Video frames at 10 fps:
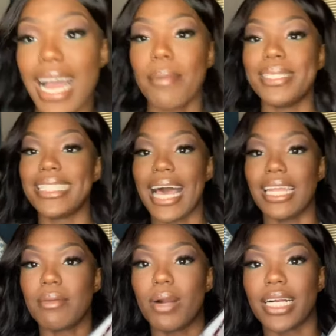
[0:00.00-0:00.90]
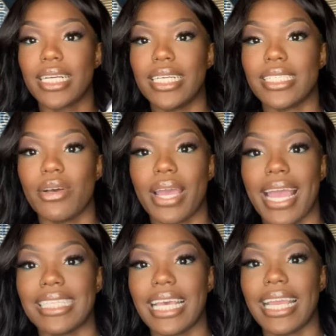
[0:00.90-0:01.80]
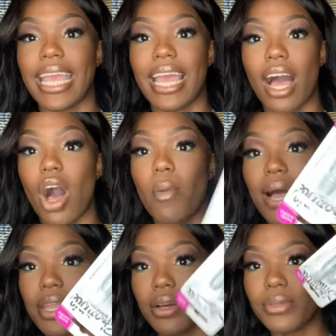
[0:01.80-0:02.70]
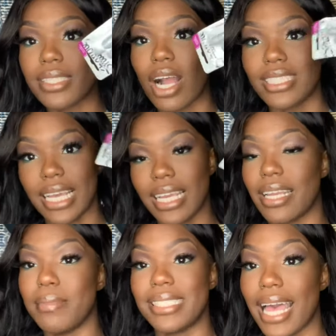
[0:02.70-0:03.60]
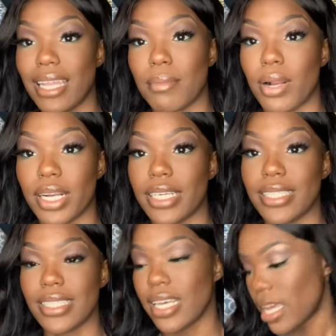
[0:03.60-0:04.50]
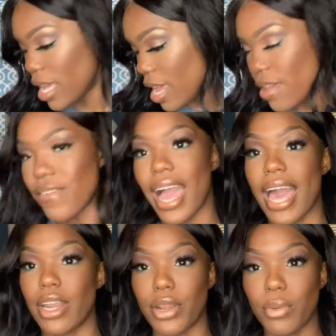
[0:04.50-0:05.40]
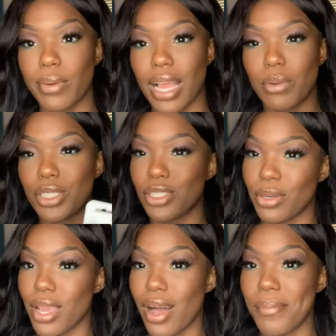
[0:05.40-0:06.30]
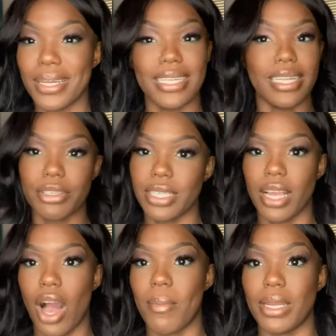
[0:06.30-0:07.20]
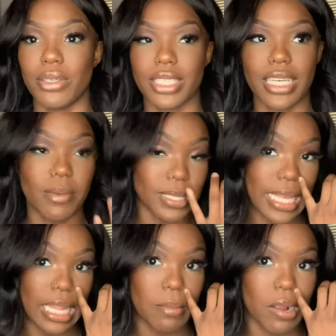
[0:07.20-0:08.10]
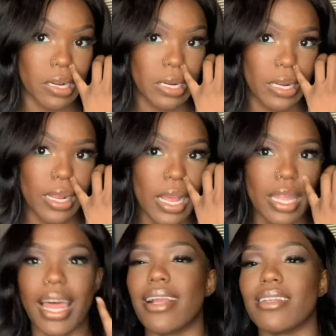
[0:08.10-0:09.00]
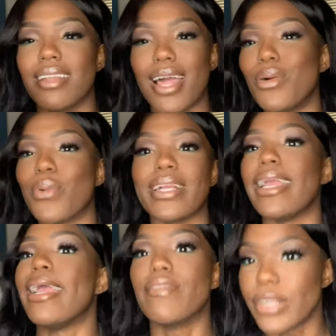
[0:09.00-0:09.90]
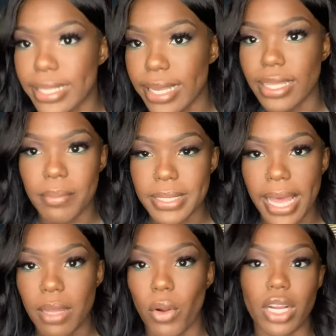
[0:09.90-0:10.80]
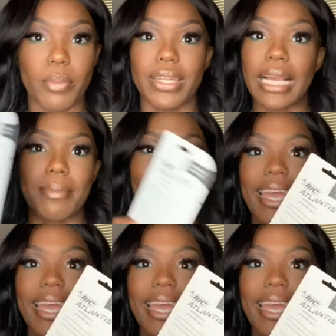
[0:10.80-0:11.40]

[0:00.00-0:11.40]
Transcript: got metallic markers. Okay, all my notes are taken in metallic markers. If I had a notebook, I would show y'all, but literally all my notes are taken in metallic marker. Like, I don't write everything in the metallic marker, but like my